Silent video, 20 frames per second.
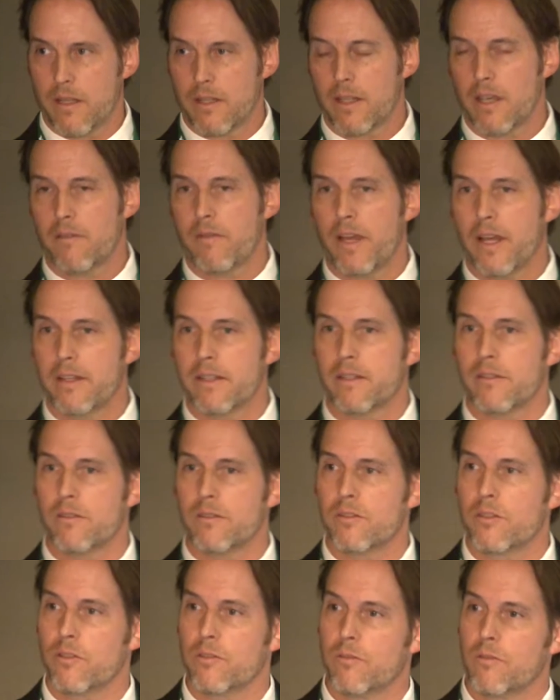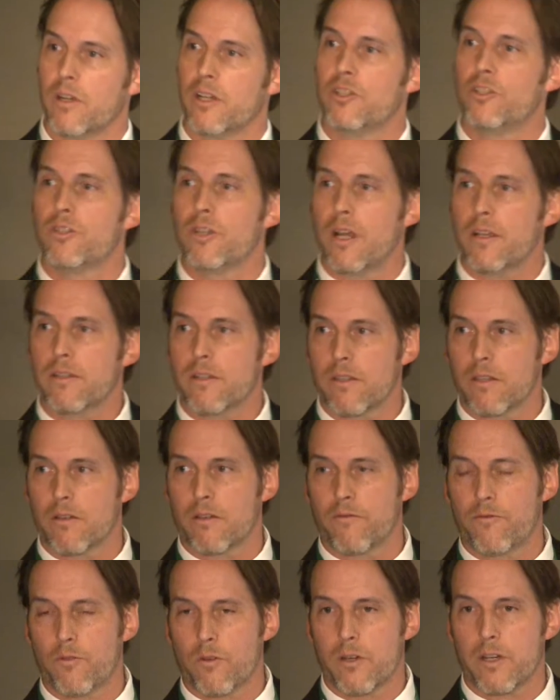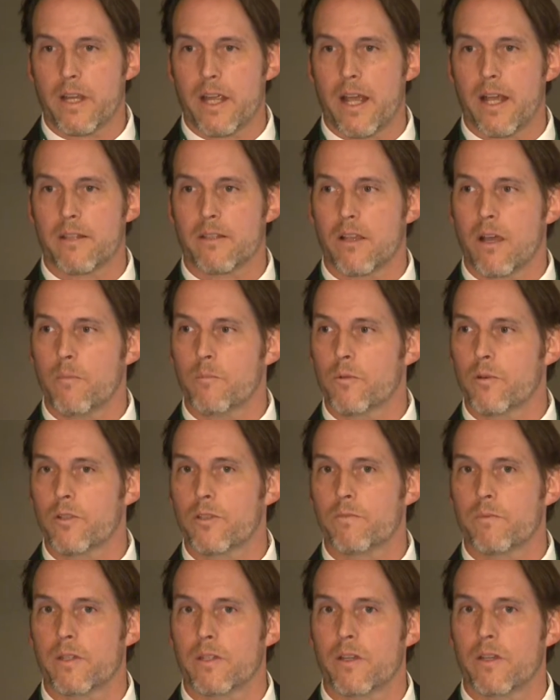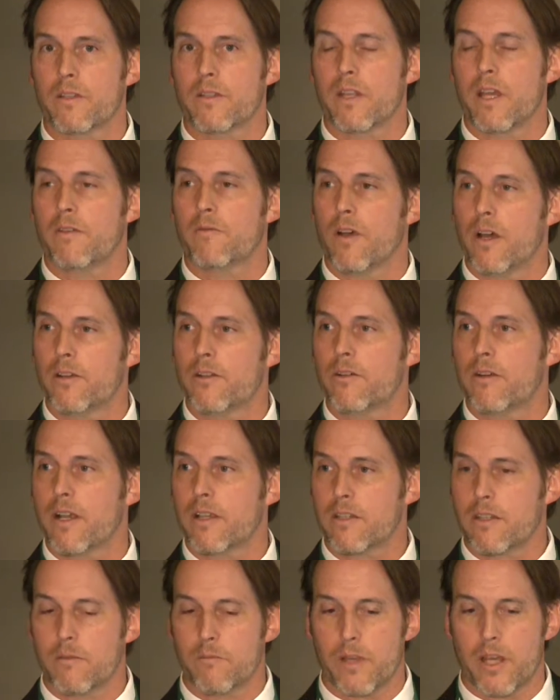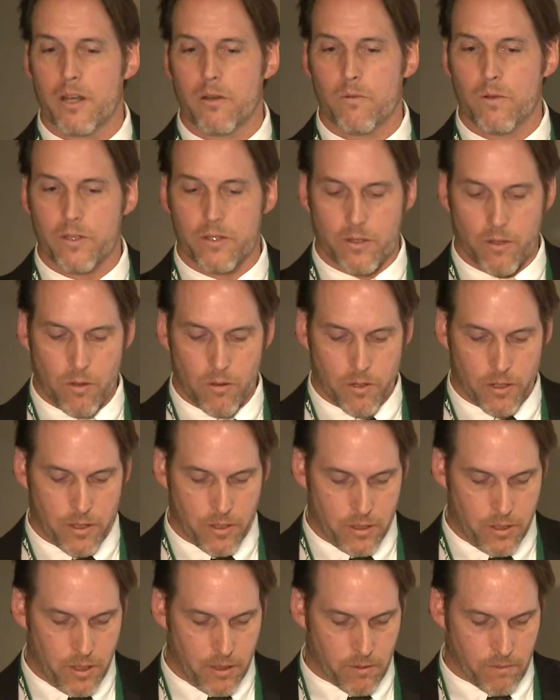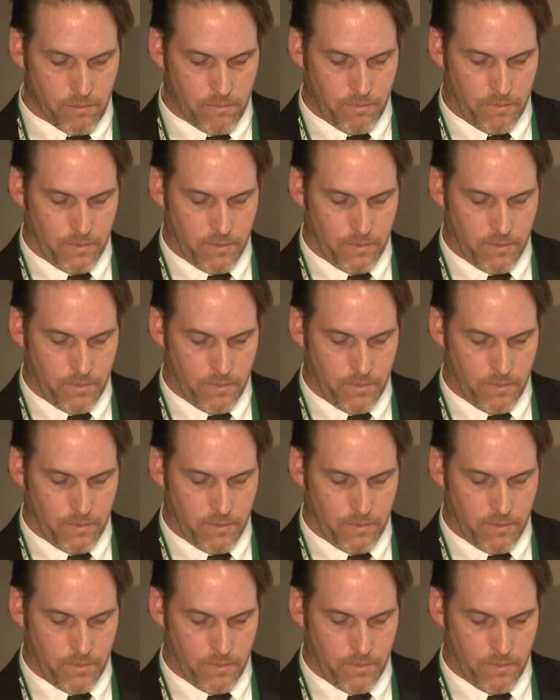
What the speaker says: They've had to adjust their forecasts upwards because they've underestimated what solar could do.